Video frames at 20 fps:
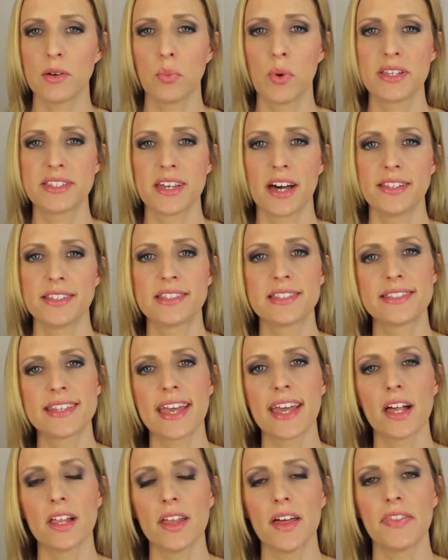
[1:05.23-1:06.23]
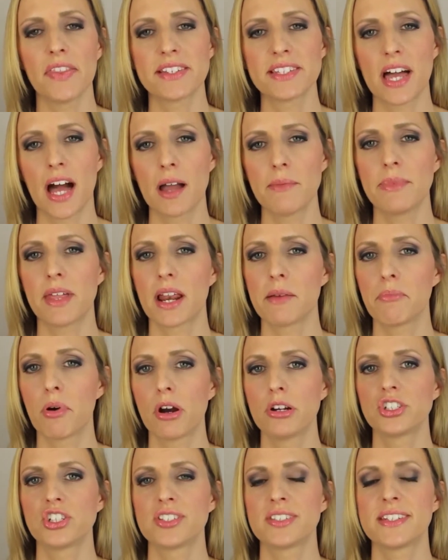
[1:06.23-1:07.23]
It was on sale at the time that I
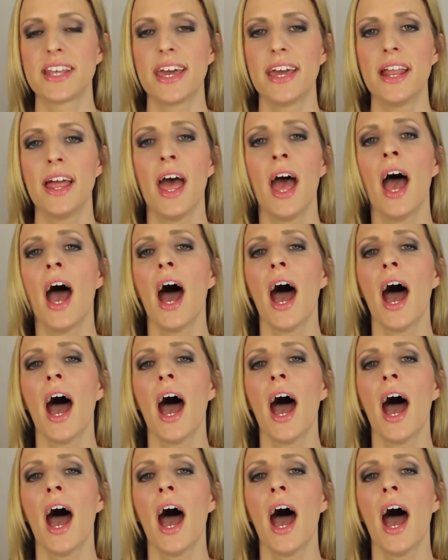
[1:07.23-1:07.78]
purchased it.